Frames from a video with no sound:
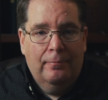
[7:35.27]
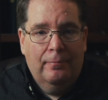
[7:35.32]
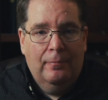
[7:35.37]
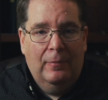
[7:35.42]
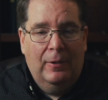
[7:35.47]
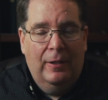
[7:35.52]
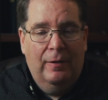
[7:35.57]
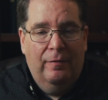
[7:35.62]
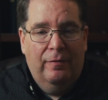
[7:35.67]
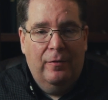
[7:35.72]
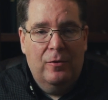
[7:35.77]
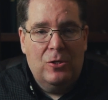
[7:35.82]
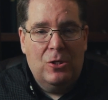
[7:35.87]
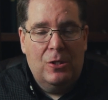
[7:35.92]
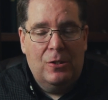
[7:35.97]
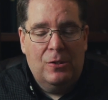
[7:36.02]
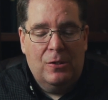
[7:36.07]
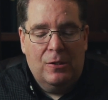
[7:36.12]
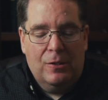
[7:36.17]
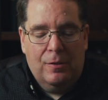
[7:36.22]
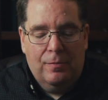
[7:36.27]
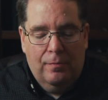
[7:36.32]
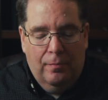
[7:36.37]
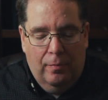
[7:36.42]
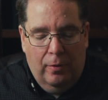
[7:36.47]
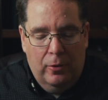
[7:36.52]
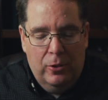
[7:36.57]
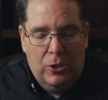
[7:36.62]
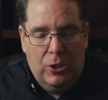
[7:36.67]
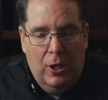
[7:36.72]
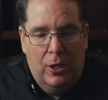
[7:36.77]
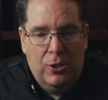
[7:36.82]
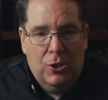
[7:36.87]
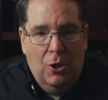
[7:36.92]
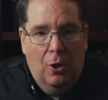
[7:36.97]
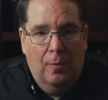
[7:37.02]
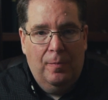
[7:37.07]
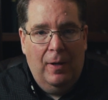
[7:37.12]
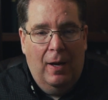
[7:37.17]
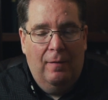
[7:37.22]
Live for Jesus. Appreciate you.
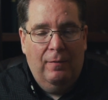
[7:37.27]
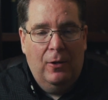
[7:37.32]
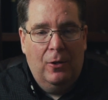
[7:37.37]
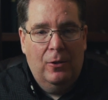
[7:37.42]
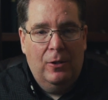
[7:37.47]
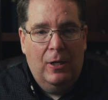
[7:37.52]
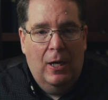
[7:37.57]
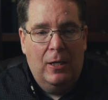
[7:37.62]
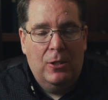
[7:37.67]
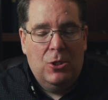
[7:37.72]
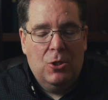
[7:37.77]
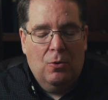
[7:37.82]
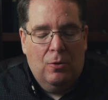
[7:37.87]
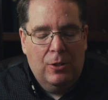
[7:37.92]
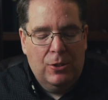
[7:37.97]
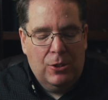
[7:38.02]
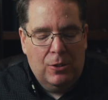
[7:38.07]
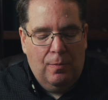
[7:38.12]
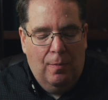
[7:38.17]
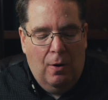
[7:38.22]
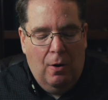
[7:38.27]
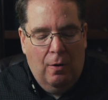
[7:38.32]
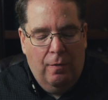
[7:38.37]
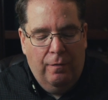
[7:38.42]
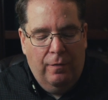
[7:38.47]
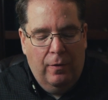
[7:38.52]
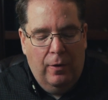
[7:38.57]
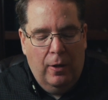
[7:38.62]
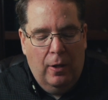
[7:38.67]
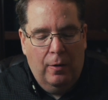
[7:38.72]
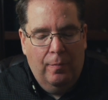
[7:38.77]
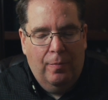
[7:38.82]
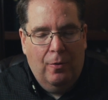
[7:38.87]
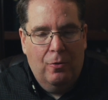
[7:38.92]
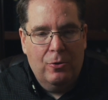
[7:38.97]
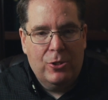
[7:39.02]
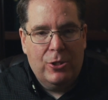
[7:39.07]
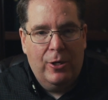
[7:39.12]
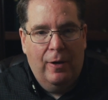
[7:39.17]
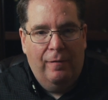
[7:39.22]
Hope you have a good day. Join us tomorrow for another
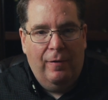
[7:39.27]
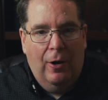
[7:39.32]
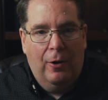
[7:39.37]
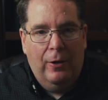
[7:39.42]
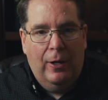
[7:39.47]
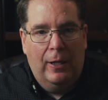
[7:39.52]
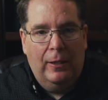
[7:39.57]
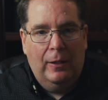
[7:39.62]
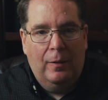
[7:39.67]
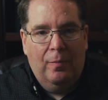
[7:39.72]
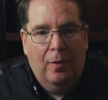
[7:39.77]
portion of our daily